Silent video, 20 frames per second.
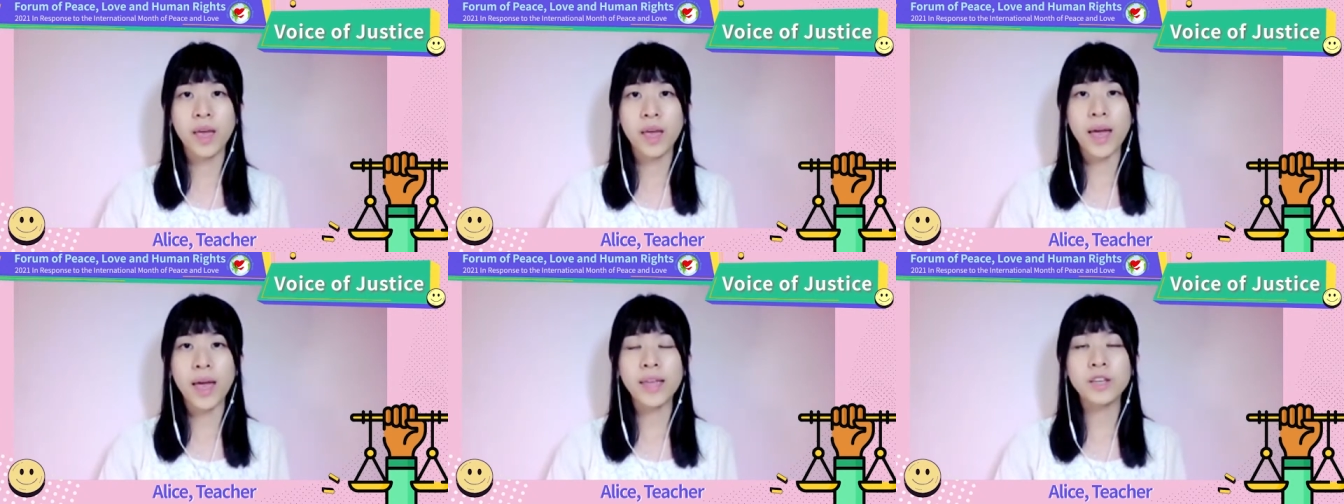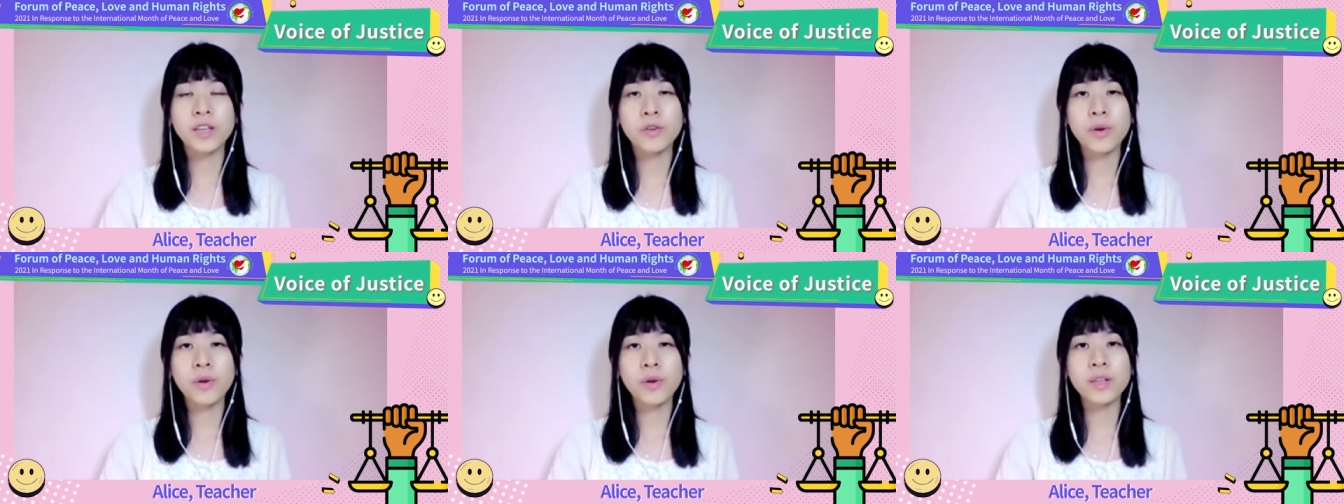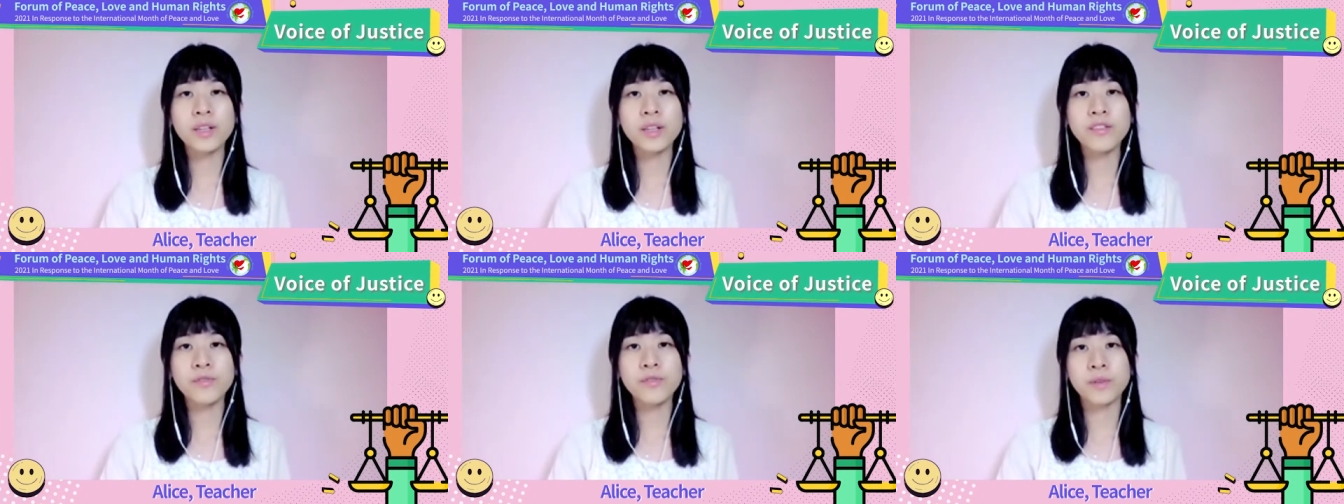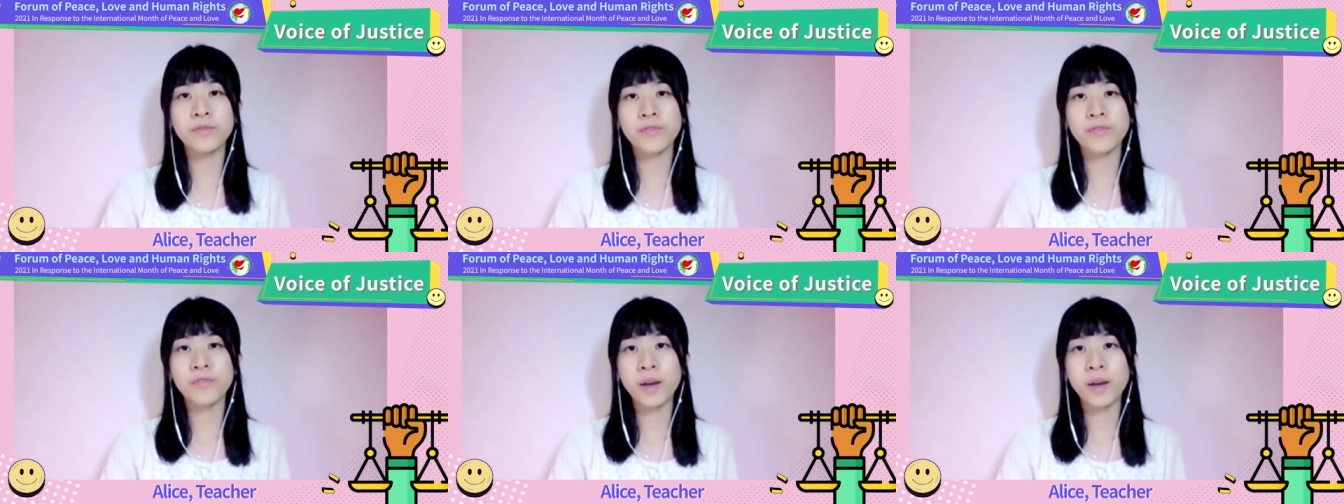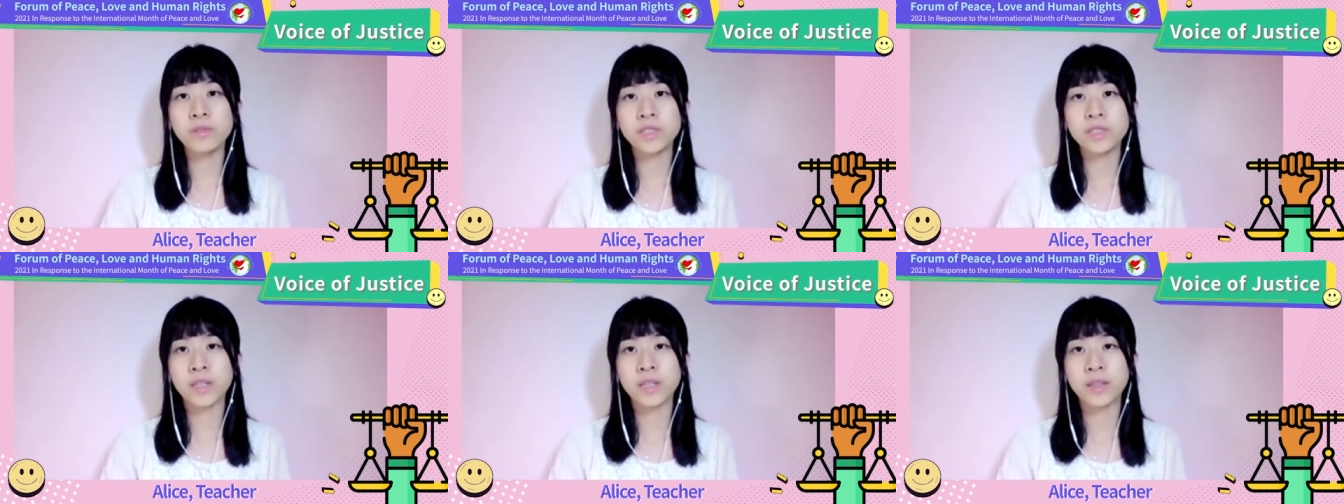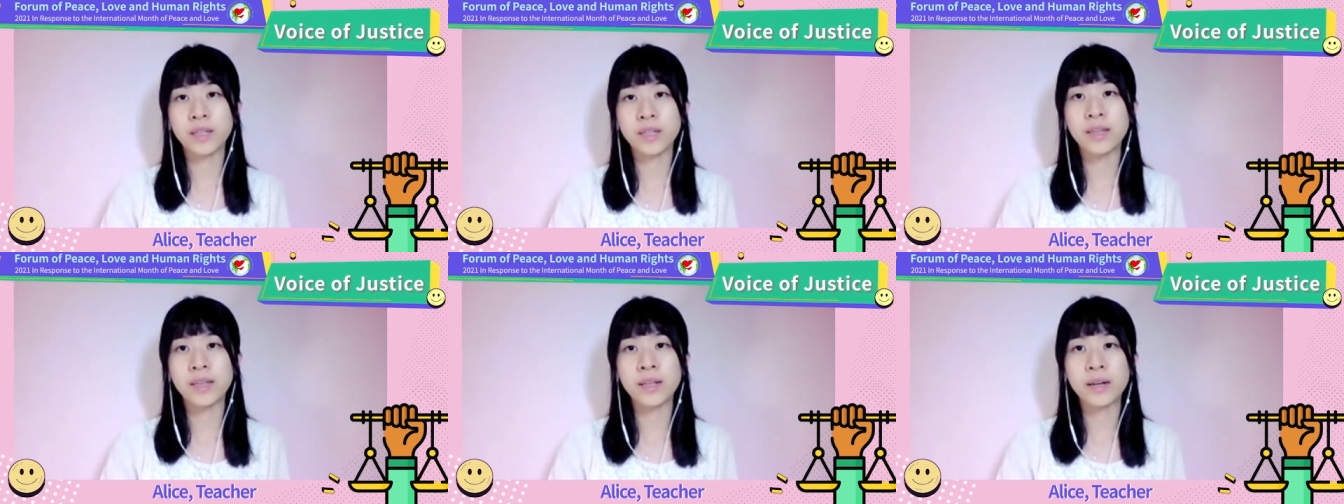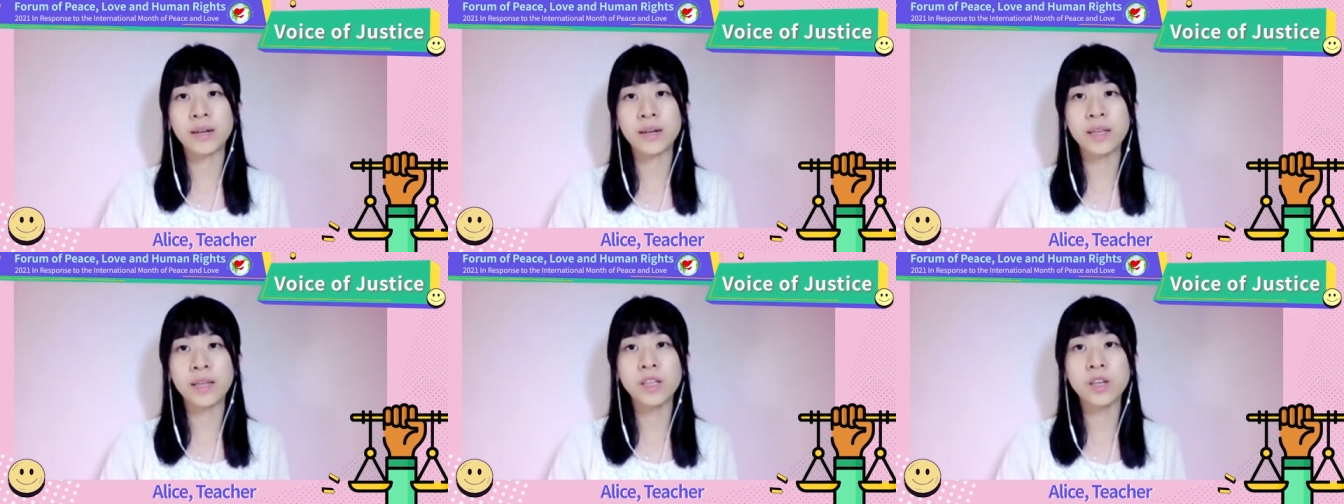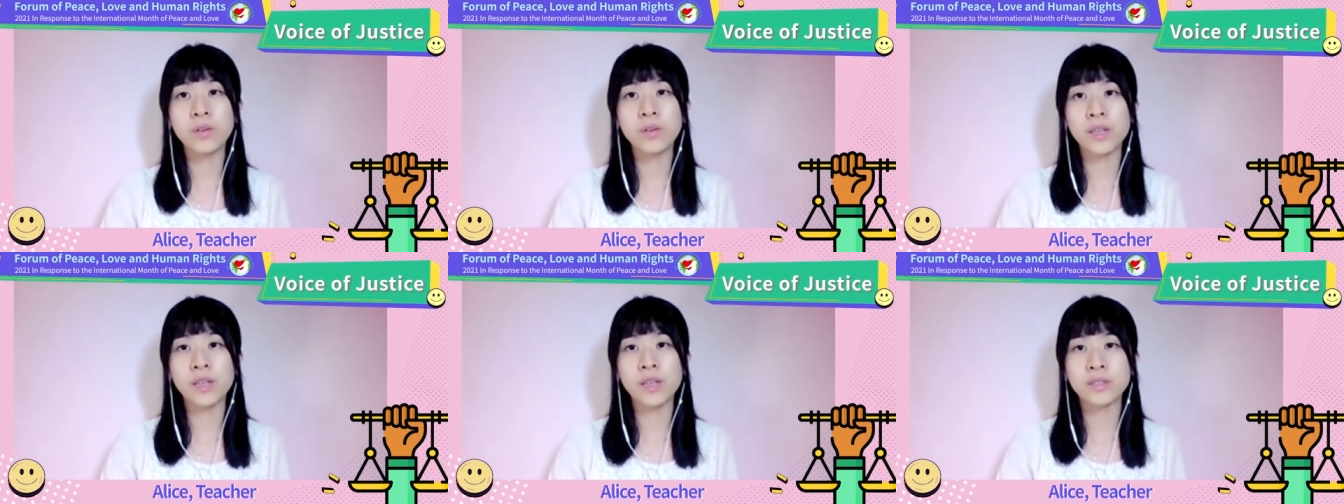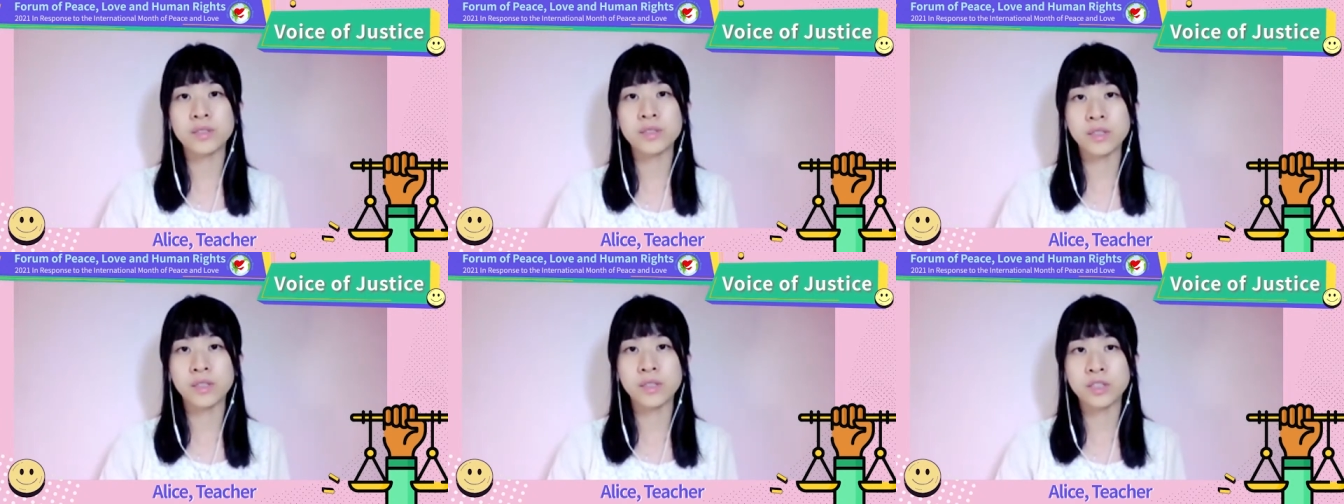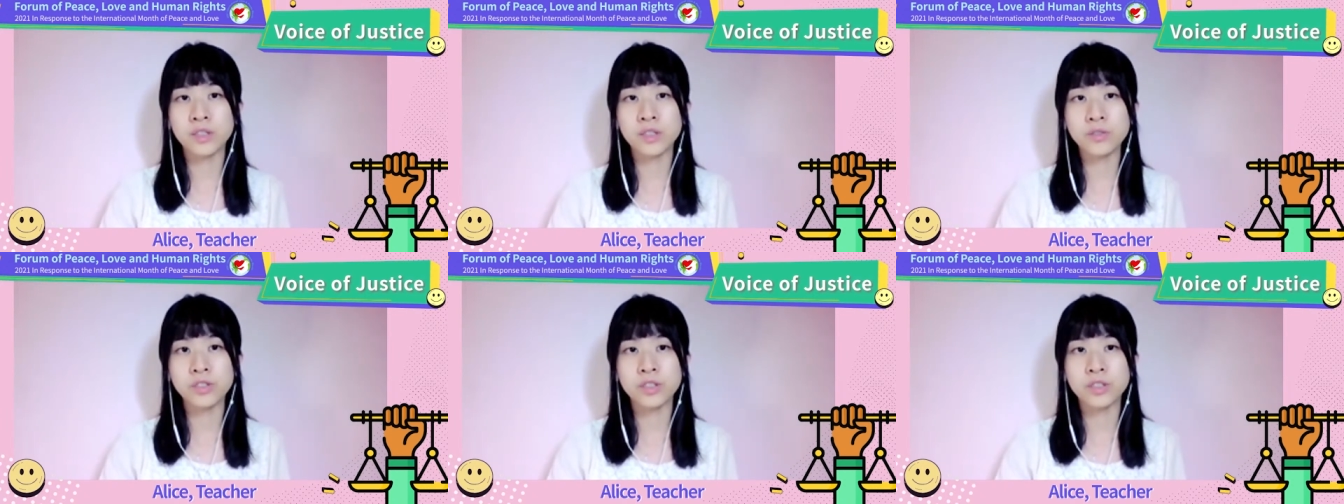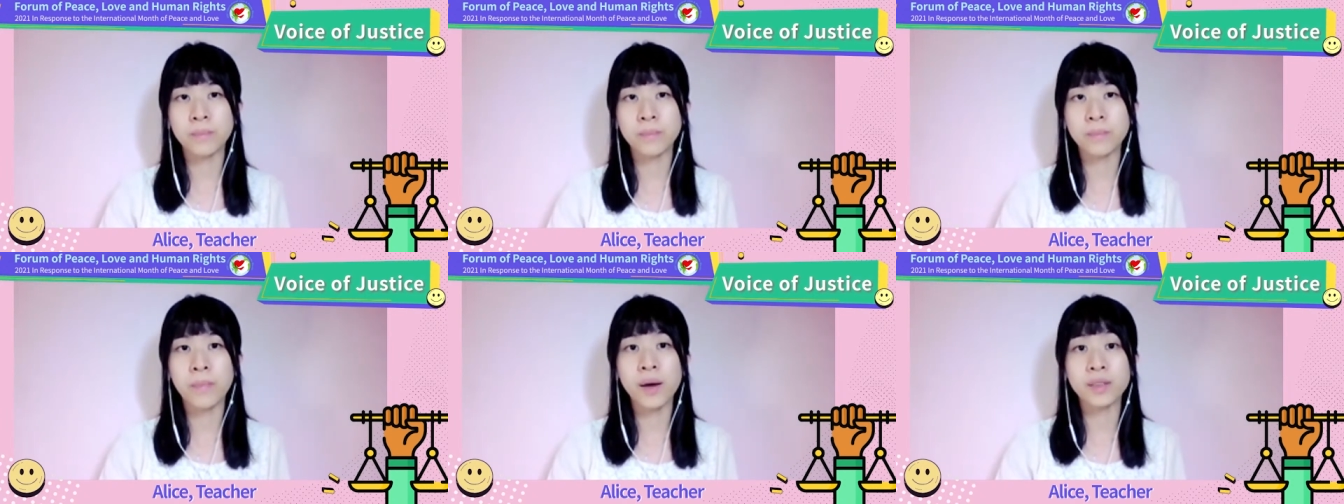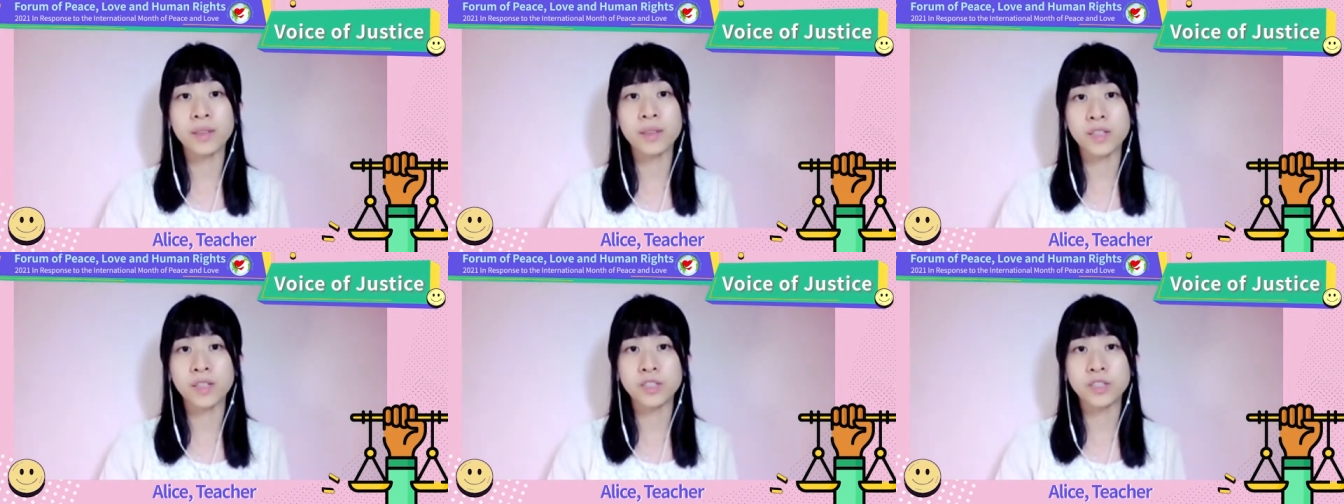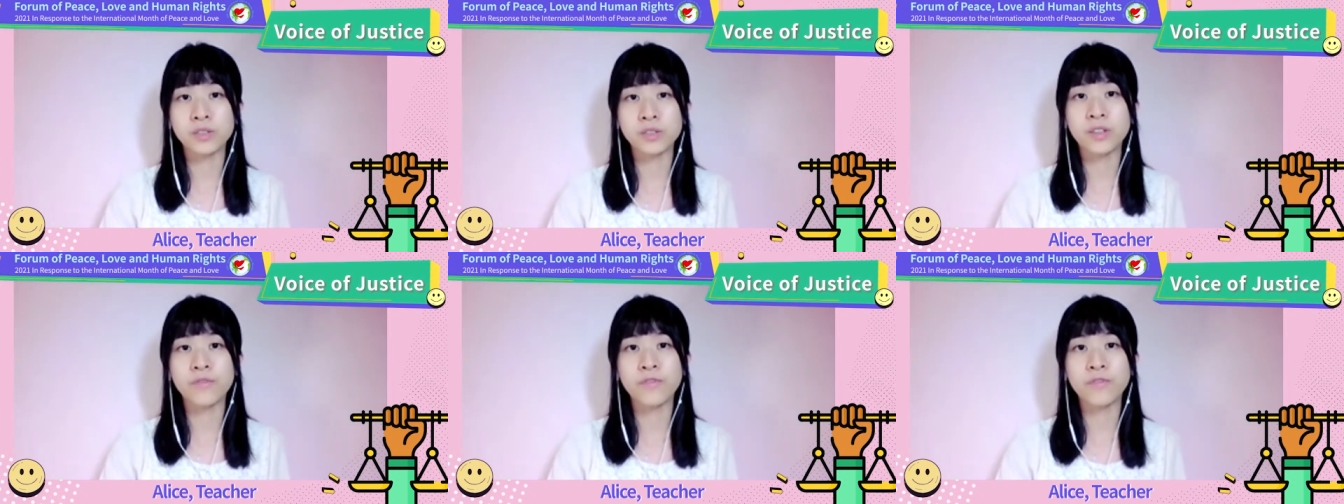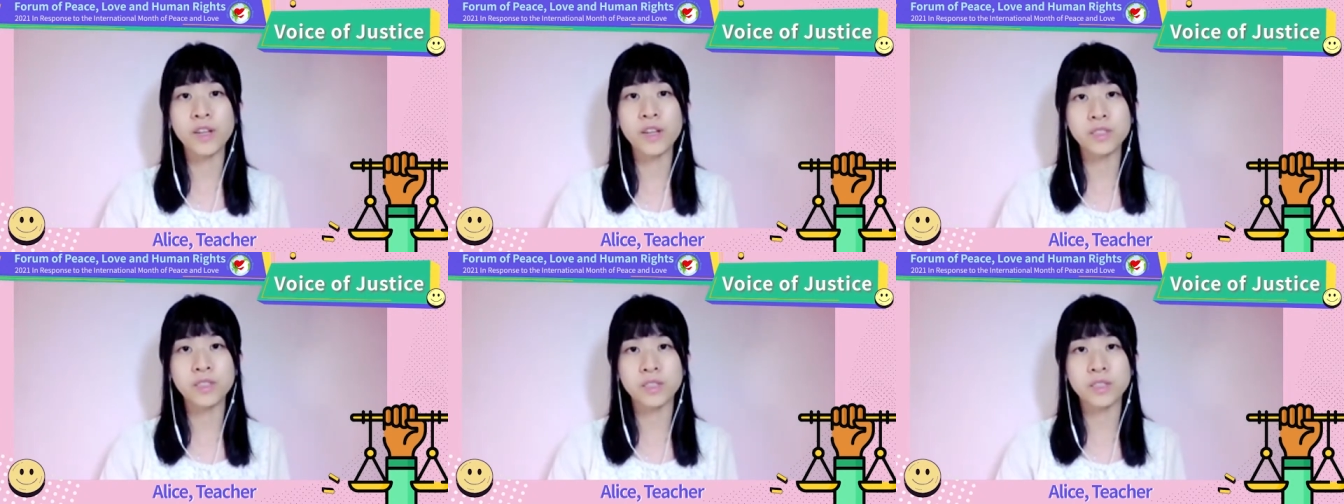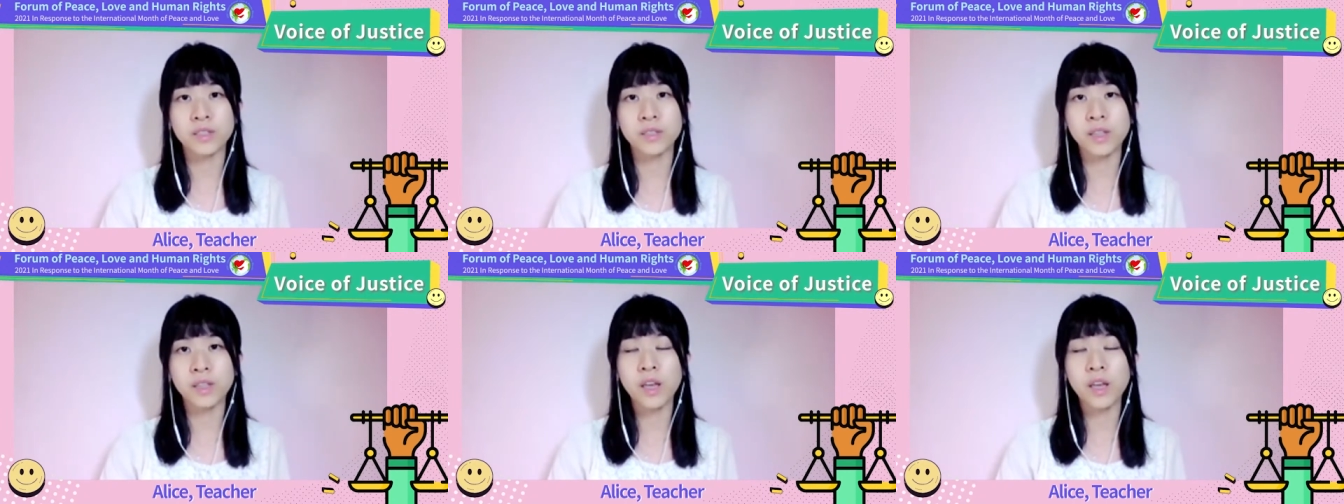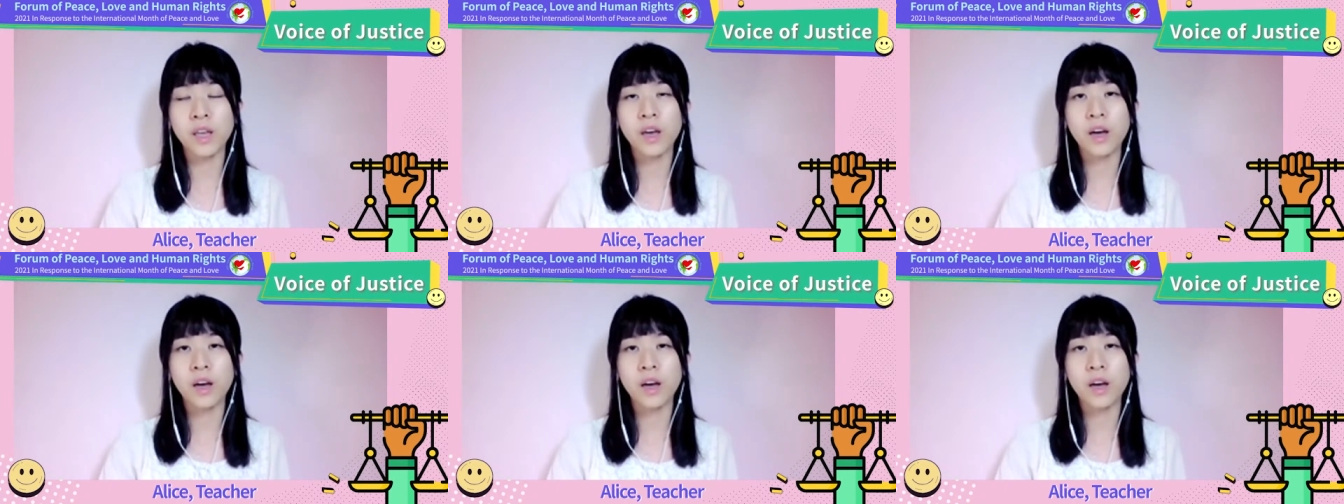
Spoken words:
and he quickly refunded the illegal execution money to the victim